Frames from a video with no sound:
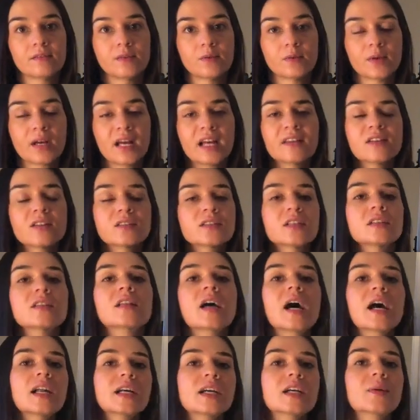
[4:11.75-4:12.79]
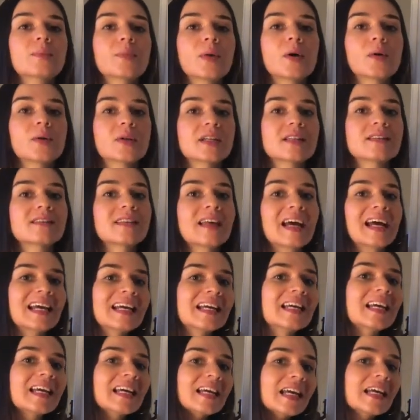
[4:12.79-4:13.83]
Okay, there's a lot of components that
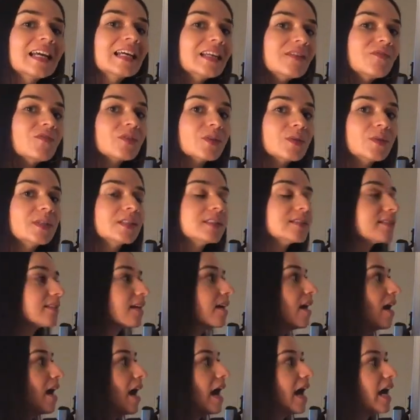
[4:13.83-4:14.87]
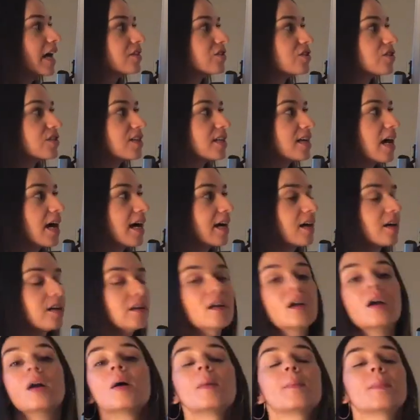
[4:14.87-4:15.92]
influence hydrogen
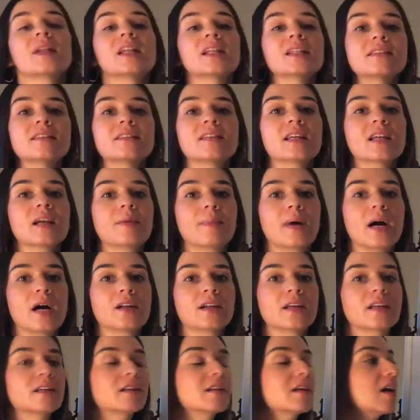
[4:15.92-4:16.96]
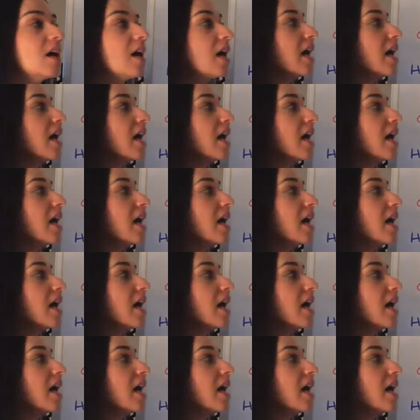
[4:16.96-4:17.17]
ion, but let's think about it.